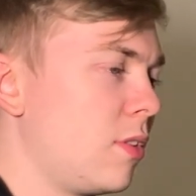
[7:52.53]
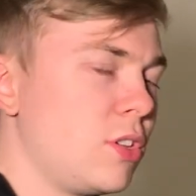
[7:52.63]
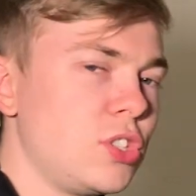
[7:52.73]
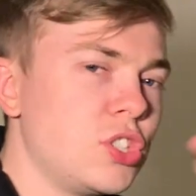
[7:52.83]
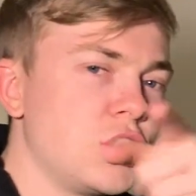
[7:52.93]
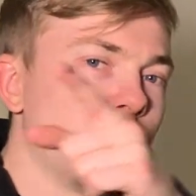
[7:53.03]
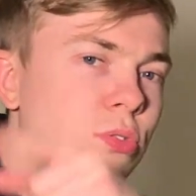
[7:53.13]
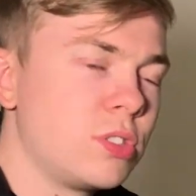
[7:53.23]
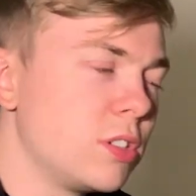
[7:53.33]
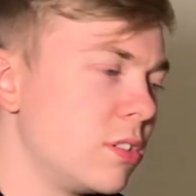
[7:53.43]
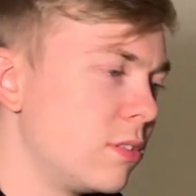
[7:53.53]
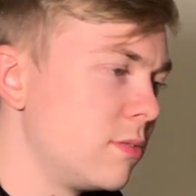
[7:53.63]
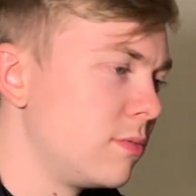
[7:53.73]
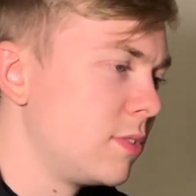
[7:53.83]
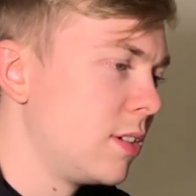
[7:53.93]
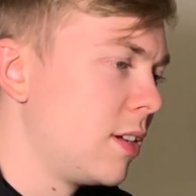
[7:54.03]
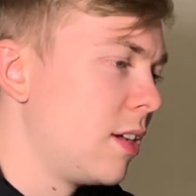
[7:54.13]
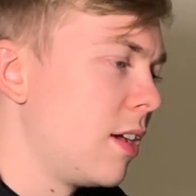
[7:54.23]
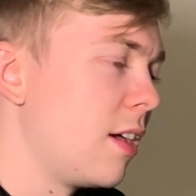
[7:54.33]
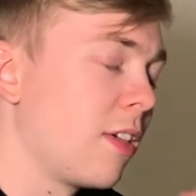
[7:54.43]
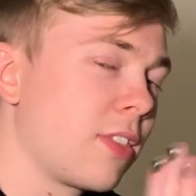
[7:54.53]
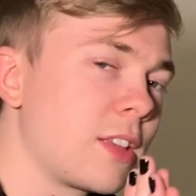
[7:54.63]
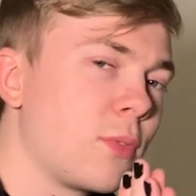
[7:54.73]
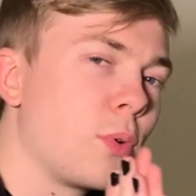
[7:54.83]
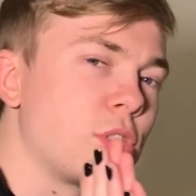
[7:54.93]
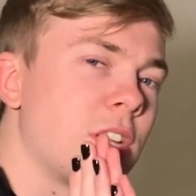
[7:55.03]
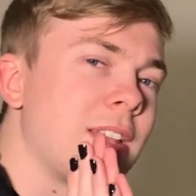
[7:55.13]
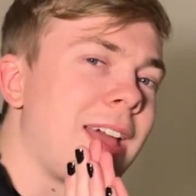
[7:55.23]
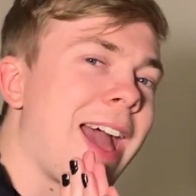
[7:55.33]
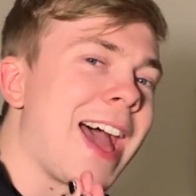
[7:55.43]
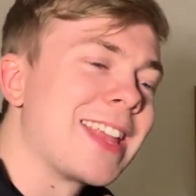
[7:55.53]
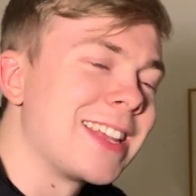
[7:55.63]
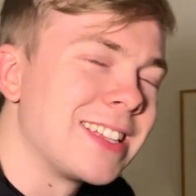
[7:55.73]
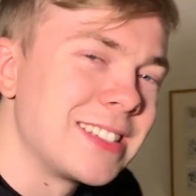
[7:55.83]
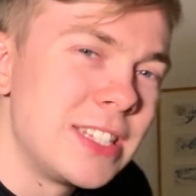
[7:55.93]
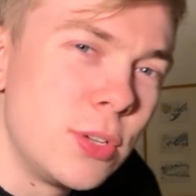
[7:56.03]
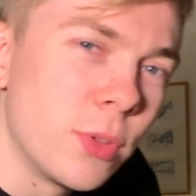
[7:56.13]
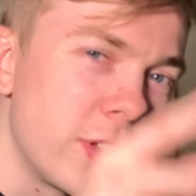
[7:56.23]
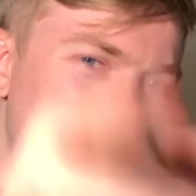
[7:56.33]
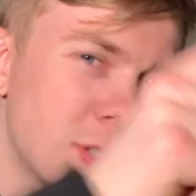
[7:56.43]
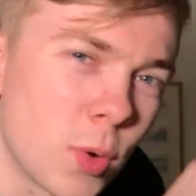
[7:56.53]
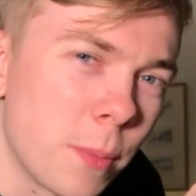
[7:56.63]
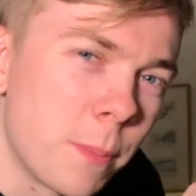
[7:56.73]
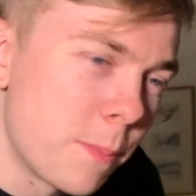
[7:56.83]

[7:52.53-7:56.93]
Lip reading: You're sorted. Thanks for watching, and I'll see you on the next one.